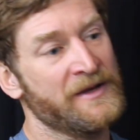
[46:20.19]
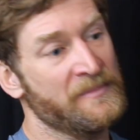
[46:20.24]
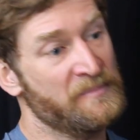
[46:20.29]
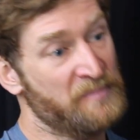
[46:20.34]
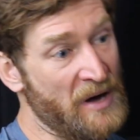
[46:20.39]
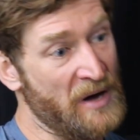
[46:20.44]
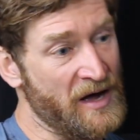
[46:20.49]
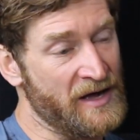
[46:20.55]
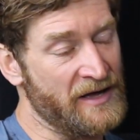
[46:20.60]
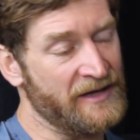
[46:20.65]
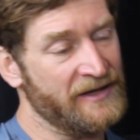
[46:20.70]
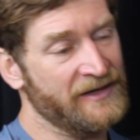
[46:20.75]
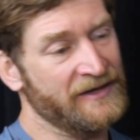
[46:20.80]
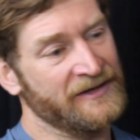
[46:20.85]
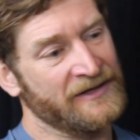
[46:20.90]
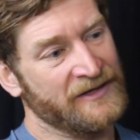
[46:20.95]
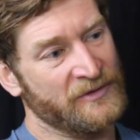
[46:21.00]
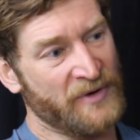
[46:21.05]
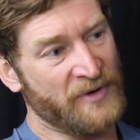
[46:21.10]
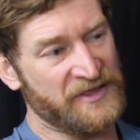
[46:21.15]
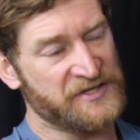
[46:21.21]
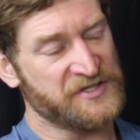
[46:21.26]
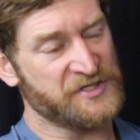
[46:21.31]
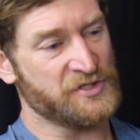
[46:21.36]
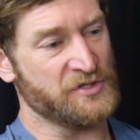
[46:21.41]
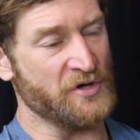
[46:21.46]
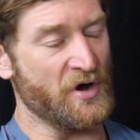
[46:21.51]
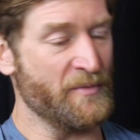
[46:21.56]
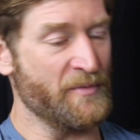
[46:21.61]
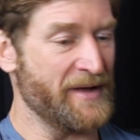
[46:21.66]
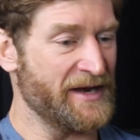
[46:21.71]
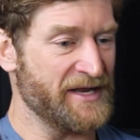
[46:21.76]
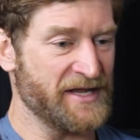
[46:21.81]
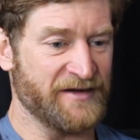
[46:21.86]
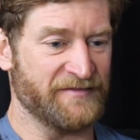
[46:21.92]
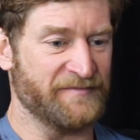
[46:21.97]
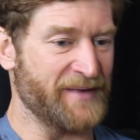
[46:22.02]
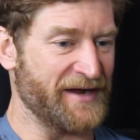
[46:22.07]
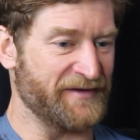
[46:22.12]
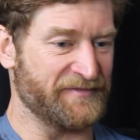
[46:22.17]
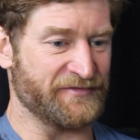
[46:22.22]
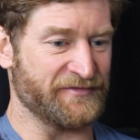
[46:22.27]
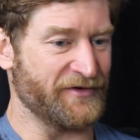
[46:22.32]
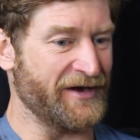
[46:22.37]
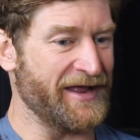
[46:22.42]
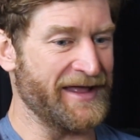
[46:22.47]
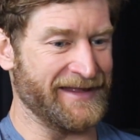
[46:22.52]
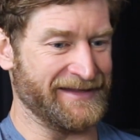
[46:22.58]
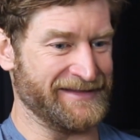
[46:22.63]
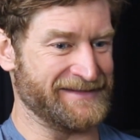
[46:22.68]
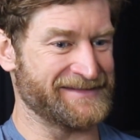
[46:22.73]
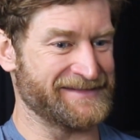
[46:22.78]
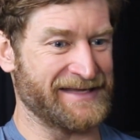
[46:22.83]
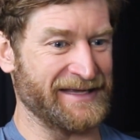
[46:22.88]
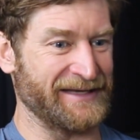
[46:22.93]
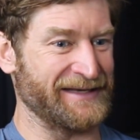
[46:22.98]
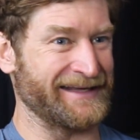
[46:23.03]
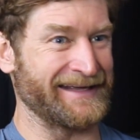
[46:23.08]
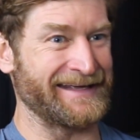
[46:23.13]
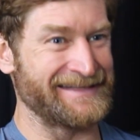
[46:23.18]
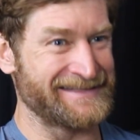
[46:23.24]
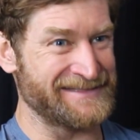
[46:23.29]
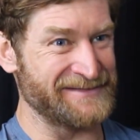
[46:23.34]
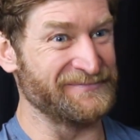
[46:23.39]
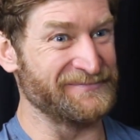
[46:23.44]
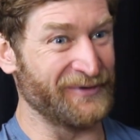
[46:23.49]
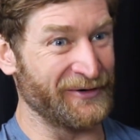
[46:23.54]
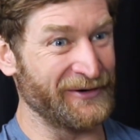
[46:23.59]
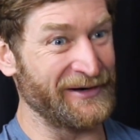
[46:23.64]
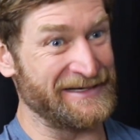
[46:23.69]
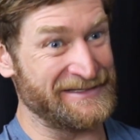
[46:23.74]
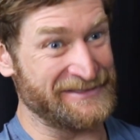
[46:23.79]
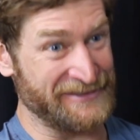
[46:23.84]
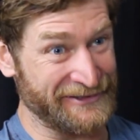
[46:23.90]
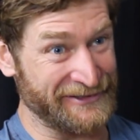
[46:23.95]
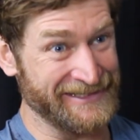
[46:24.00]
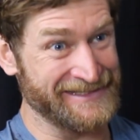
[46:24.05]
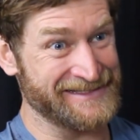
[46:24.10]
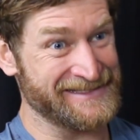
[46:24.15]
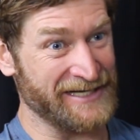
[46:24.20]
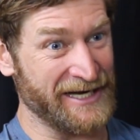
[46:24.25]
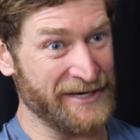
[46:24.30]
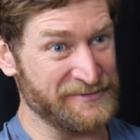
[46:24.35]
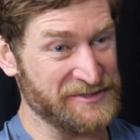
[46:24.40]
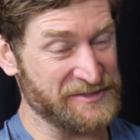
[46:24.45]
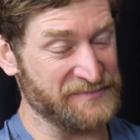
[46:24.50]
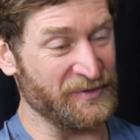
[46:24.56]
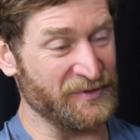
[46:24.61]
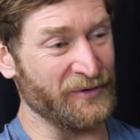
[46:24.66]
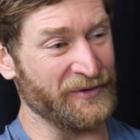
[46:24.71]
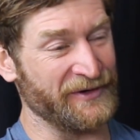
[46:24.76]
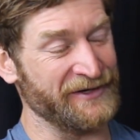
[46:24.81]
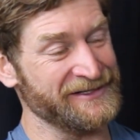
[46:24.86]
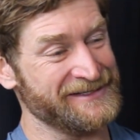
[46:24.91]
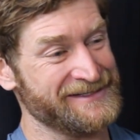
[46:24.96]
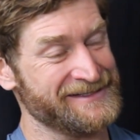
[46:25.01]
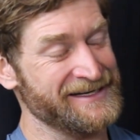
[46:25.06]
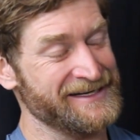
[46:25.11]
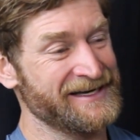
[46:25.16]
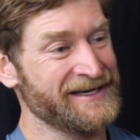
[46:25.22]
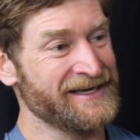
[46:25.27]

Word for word: But with so many of my friends getting into more endurance type sports,